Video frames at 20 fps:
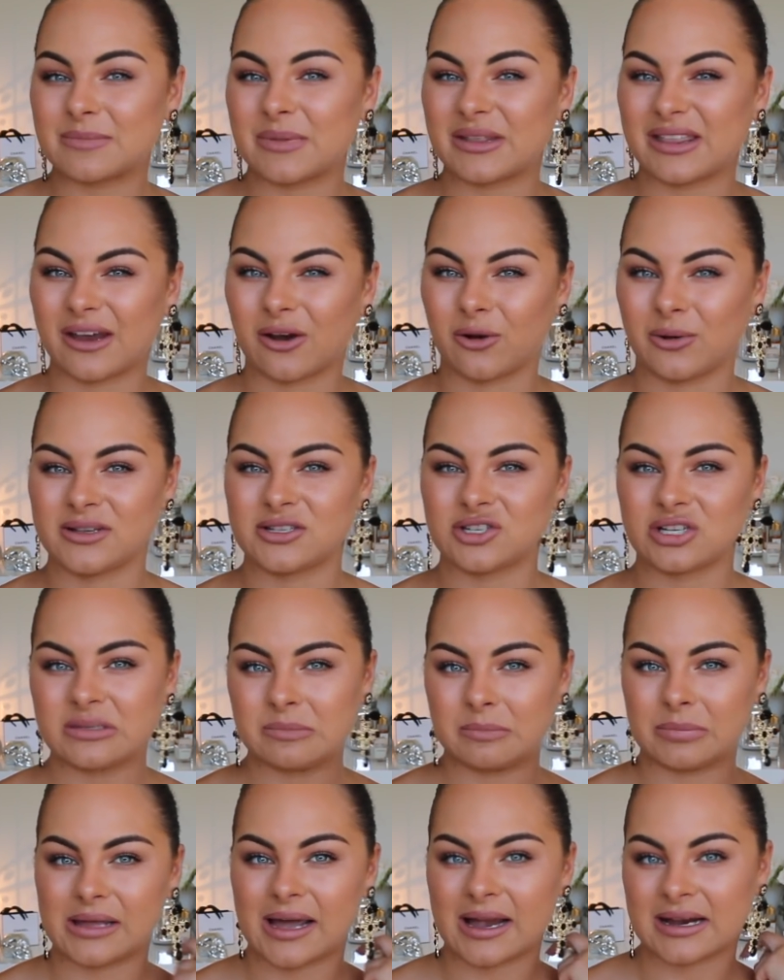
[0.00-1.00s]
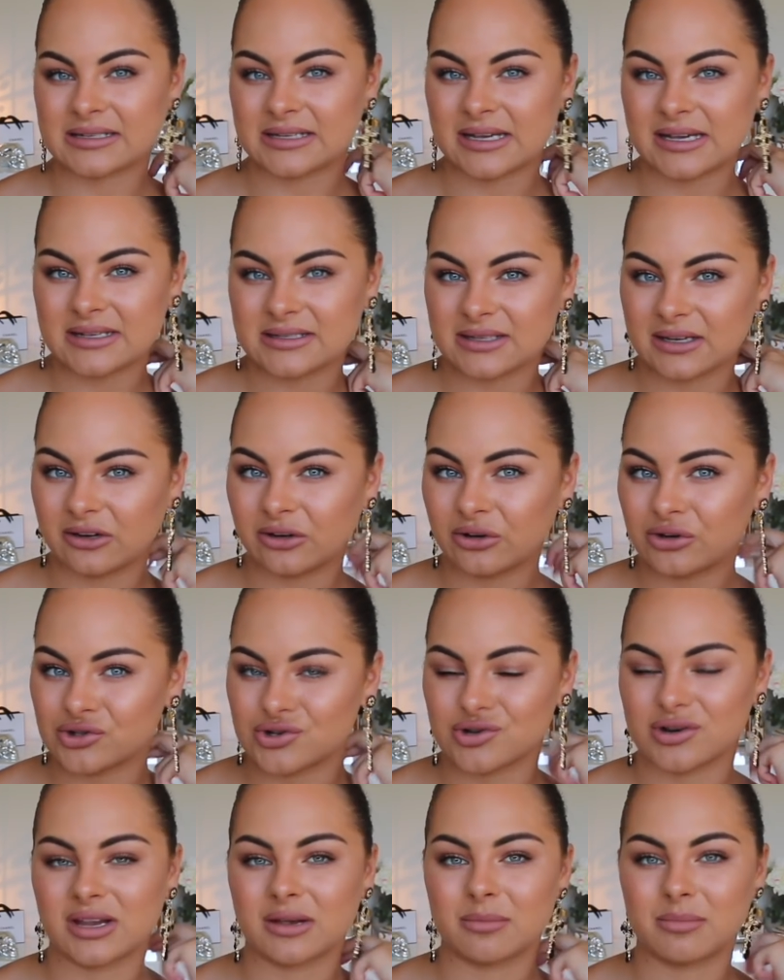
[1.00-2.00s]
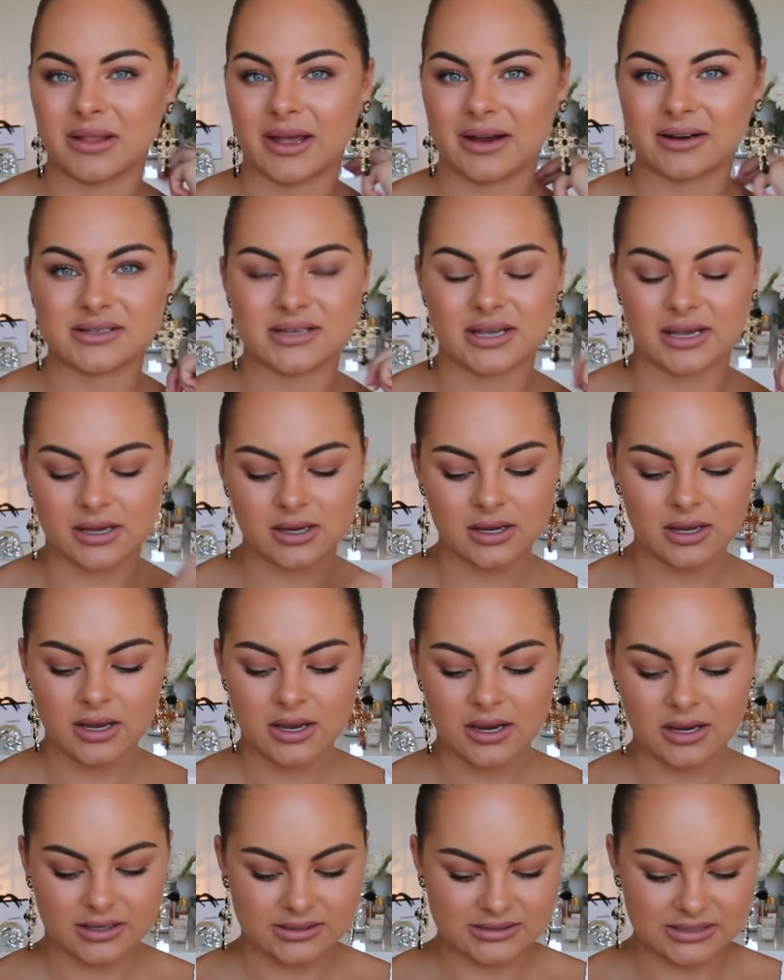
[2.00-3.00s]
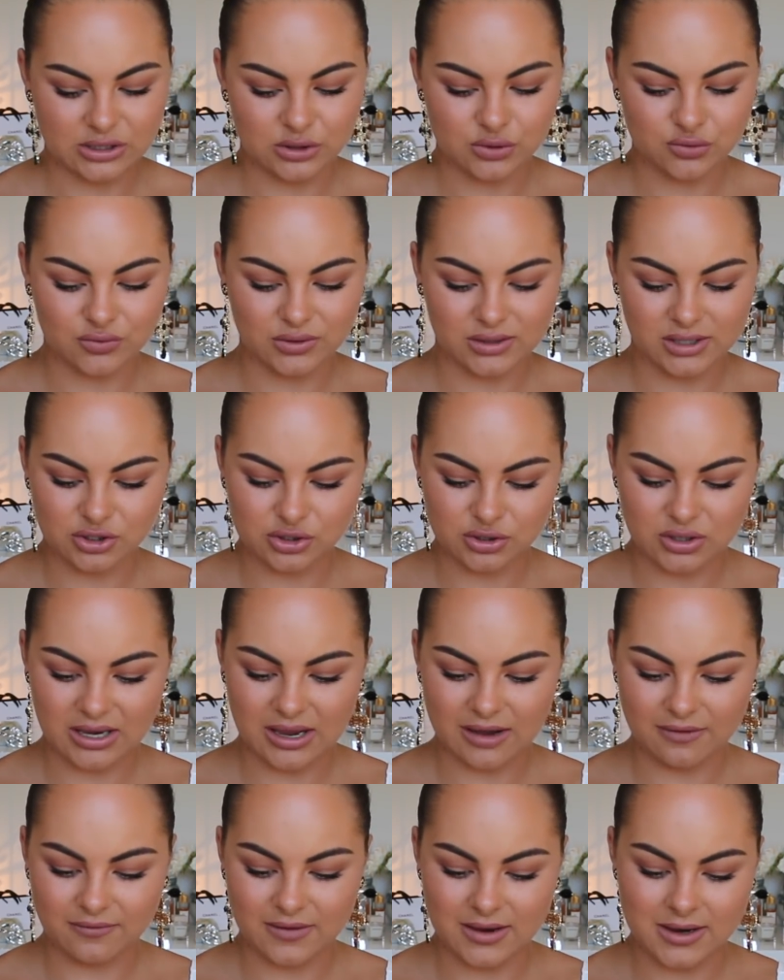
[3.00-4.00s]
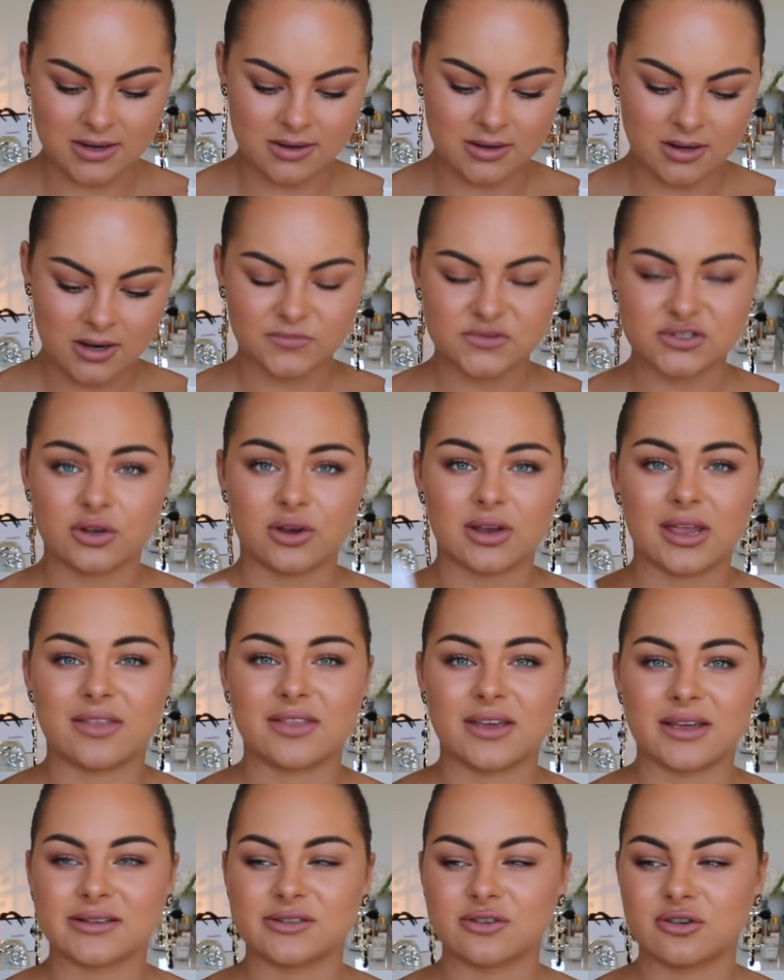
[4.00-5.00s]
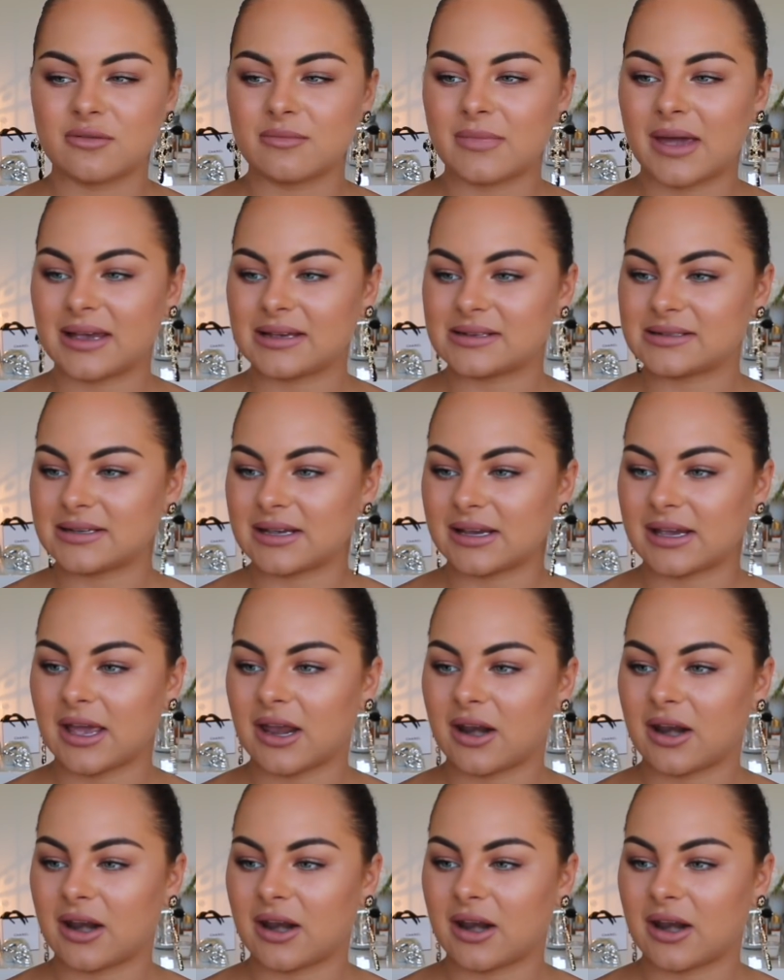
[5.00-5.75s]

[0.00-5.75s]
but they're always just black teas, and I don't drink black tea because I don't really do caffeine. So yeah, these are amazing.